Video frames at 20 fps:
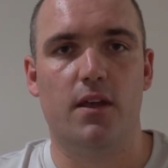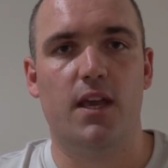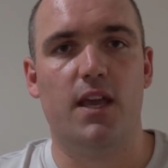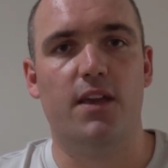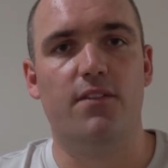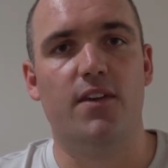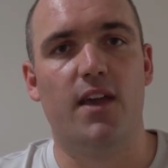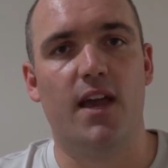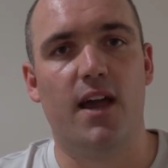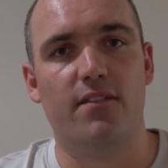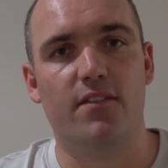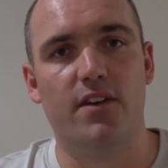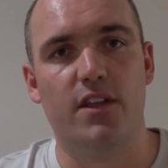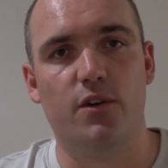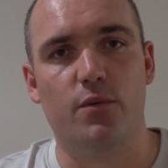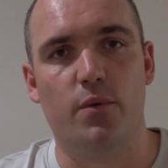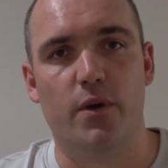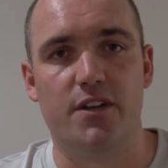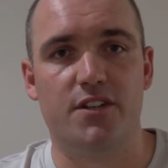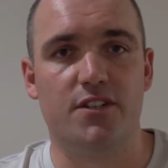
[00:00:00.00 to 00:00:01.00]
If you have any
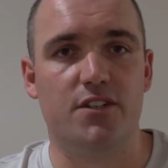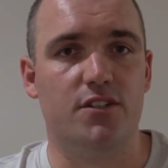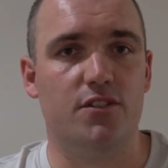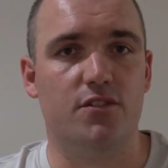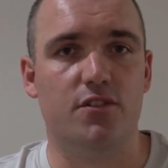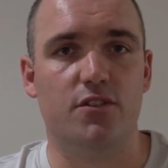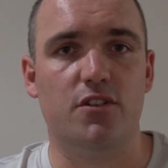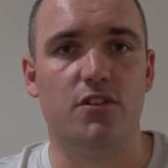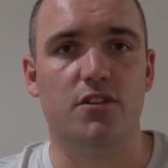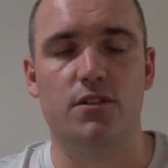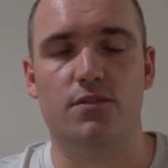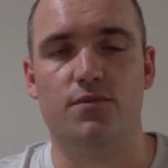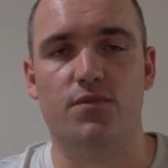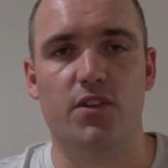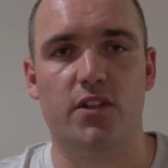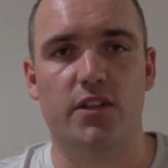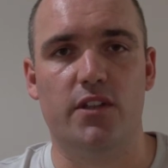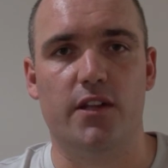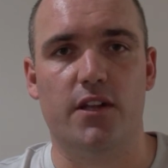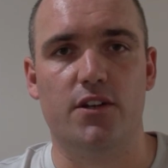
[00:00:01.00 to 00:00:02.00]
questions just
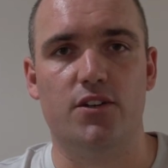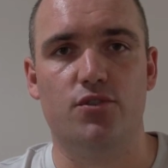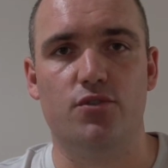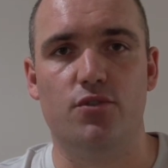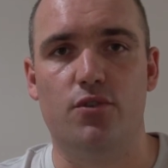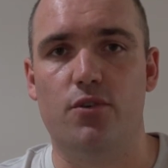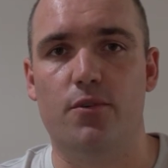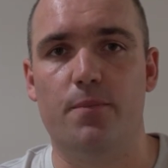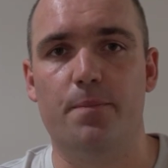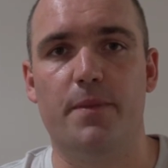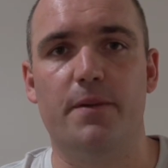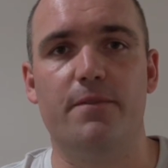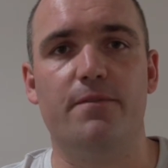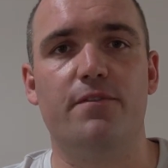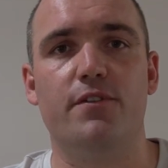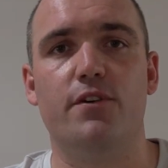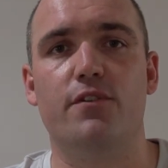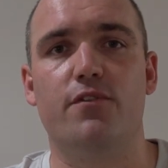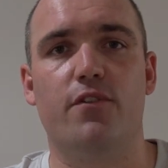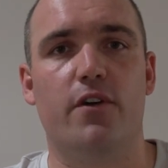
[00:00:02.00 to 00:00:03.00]
feeling unsure, then
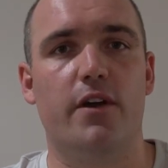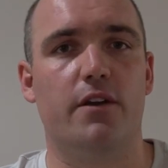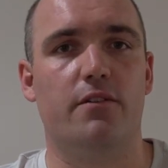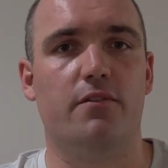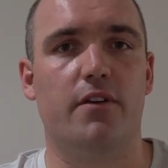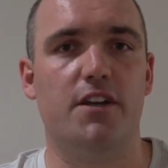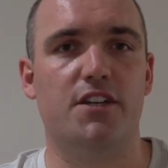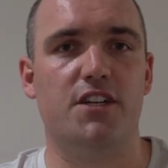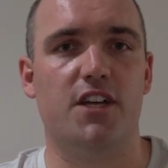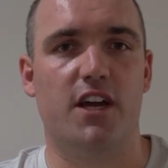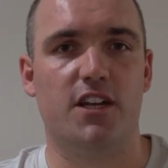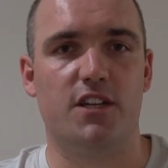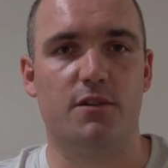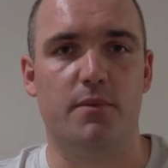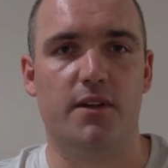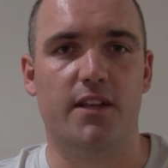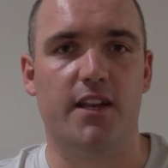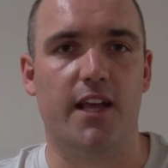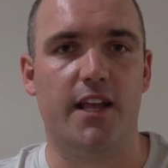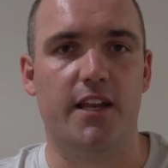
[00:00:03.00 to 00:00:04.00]
feel free to reach out to
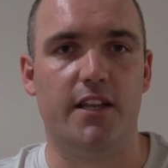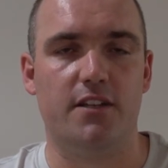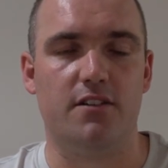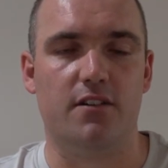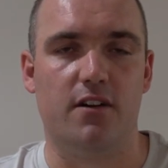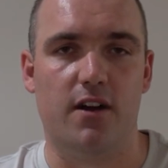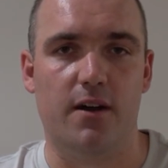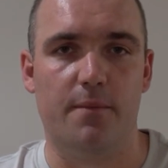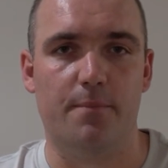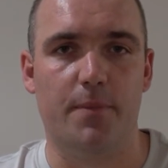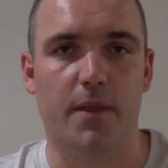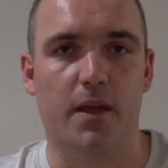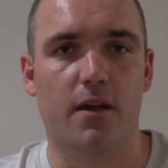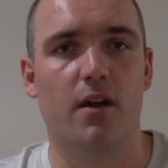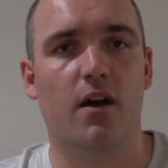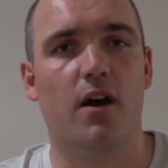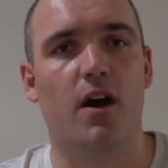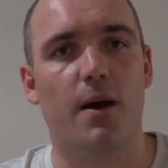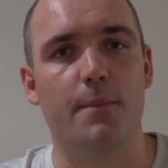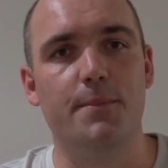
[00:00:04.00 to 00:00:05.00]
me at any time.
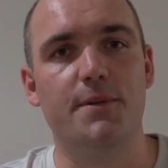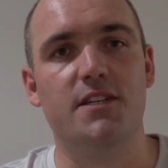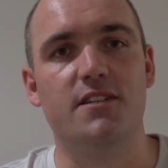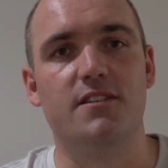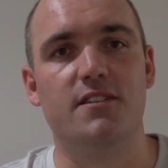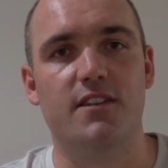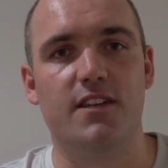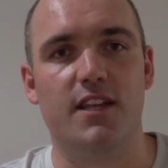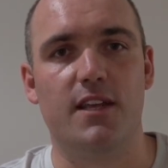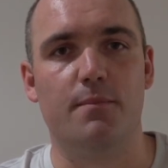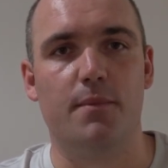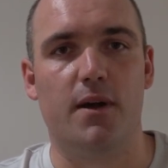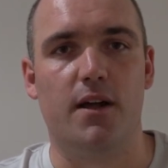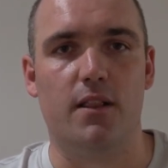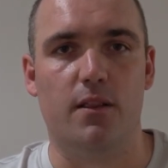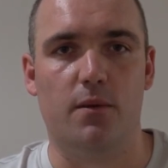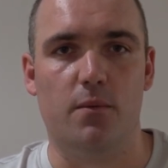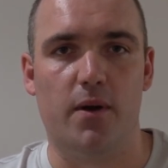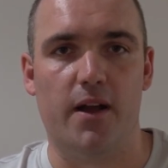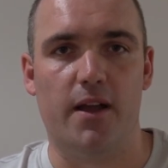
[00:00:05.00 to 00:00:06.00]
I'm just an email
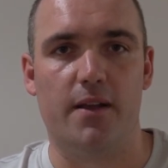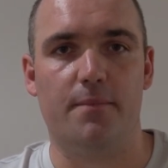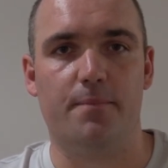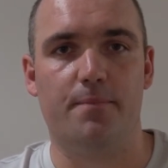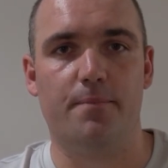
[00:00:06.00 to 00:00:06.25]
away.